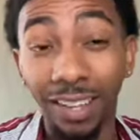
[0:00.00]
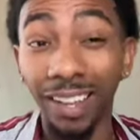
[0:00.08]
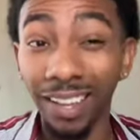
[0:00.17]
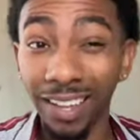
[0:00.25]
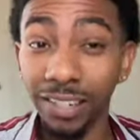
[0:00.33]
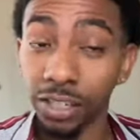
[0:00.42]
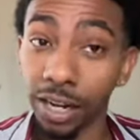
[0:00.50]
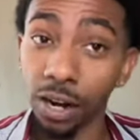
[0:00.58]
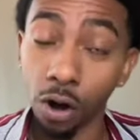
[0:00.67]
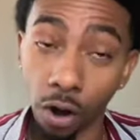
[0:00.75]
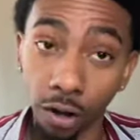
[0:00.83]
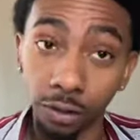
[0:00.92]
and Jack
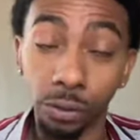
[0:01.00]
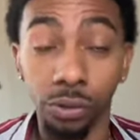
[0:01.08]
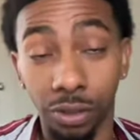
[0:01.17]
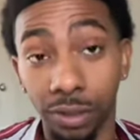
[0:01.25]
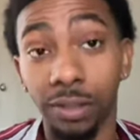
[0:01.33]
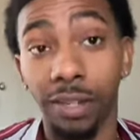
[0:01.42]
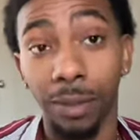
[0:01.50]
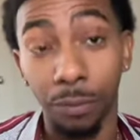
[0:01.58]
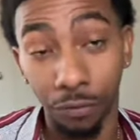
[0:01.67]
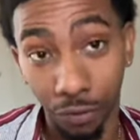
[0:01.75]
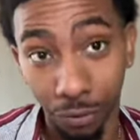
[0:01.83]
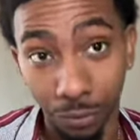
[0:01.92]
Harlow just to name a
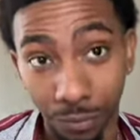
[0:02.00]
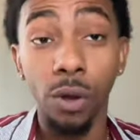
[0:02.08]
few.